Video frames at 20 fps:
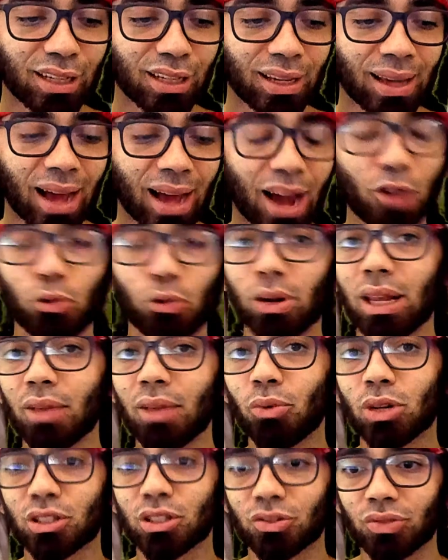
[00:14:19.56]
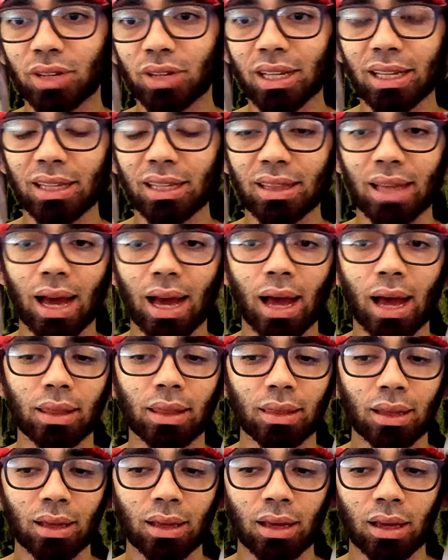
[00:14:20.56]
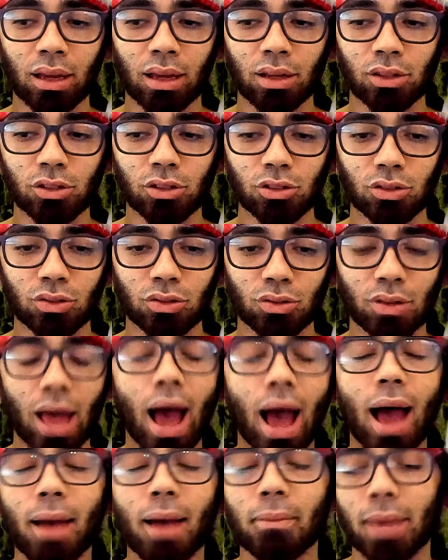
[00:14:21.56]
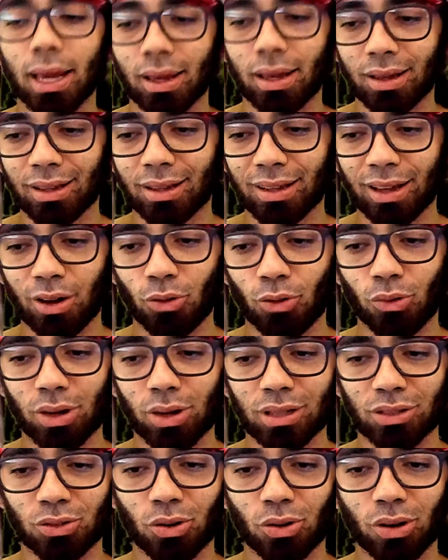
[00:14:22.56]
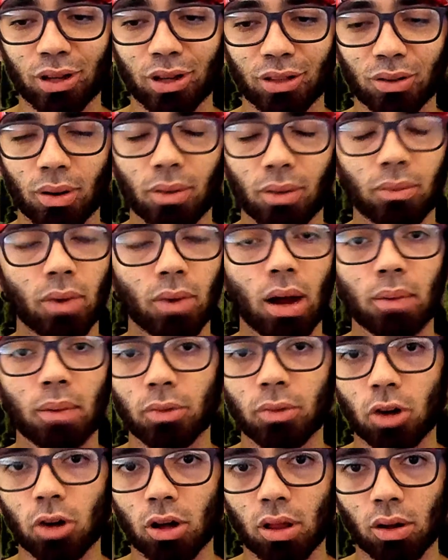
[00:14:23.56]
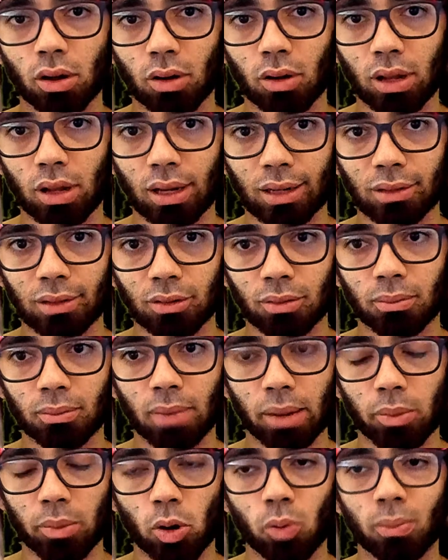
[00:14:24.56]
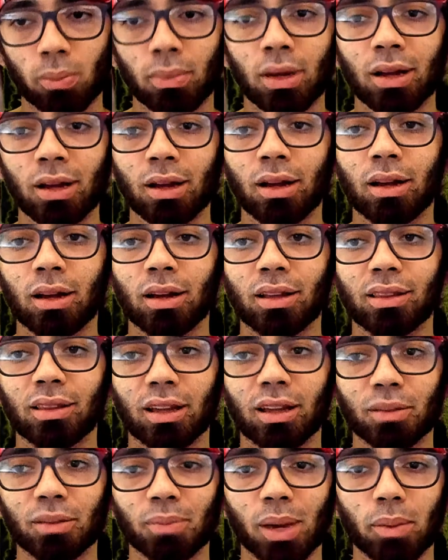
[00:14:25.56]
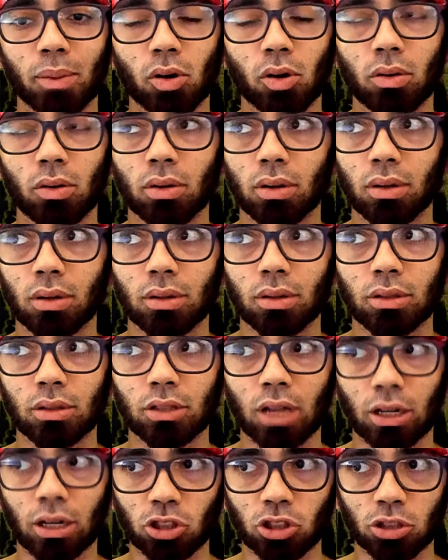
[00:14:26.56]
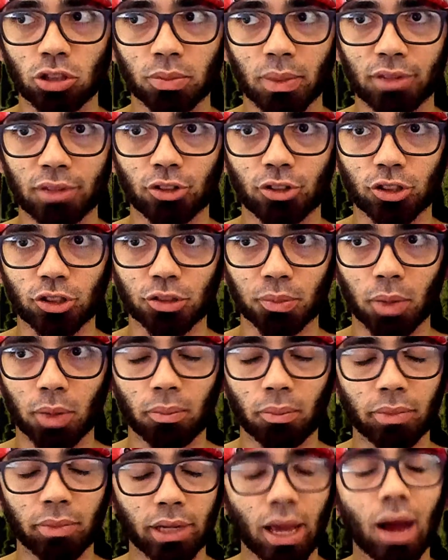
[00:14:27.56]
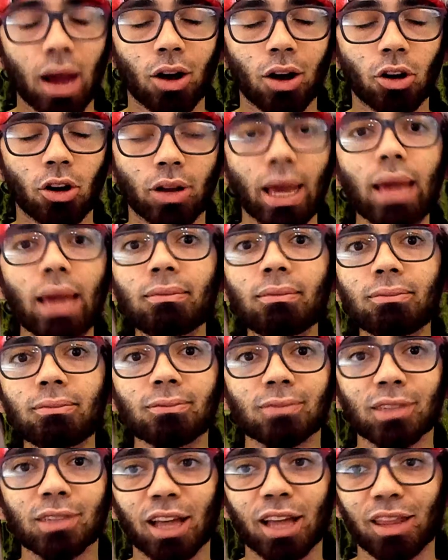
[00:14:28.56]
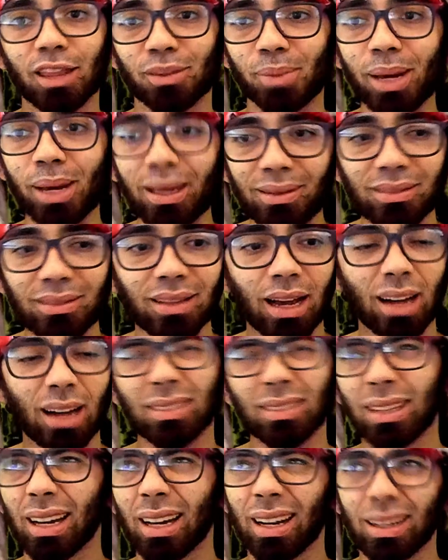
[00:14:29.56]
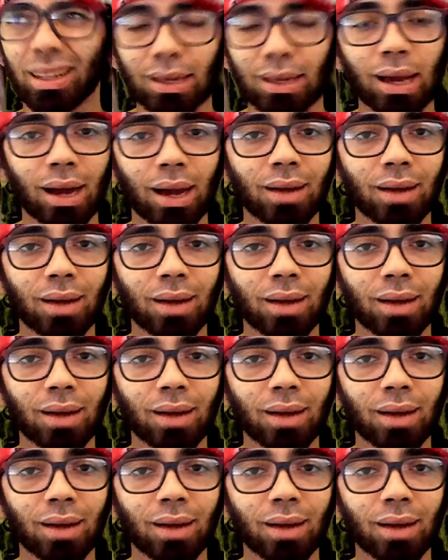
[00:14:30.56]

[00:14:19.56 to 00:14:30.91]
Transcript: I really was feeling that Tsunami was going. I'm gonna go help my mom. That my mom. Yeah, she's my first mom. Yeah, okay. In the anime. Yeah, yeah, yeah.